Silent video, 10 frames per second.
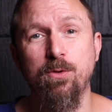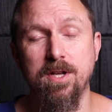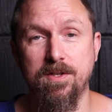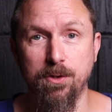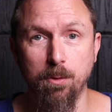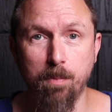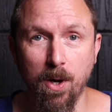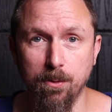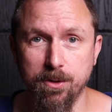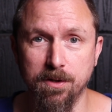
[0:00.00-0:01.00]
that is too
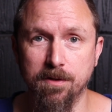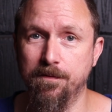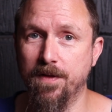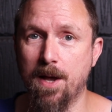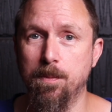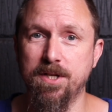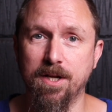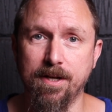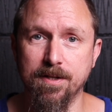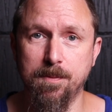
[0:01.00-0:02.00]
potent for that
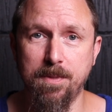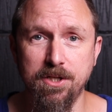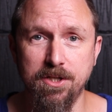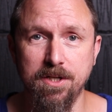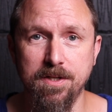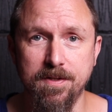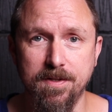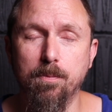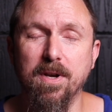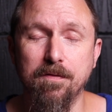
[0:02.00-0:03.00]
particular species,
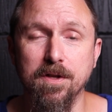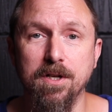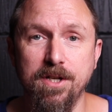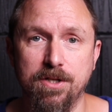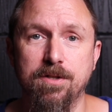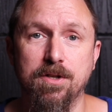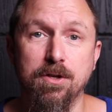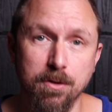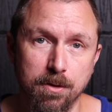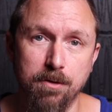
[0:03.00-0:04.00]
but if the conditions are
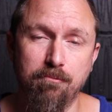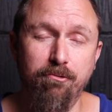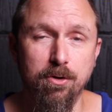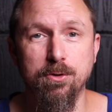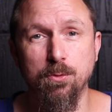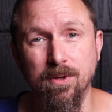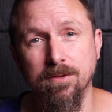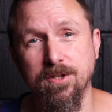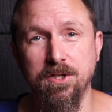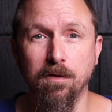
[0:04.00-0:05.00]
good, roots will
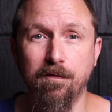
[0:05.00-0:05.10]
still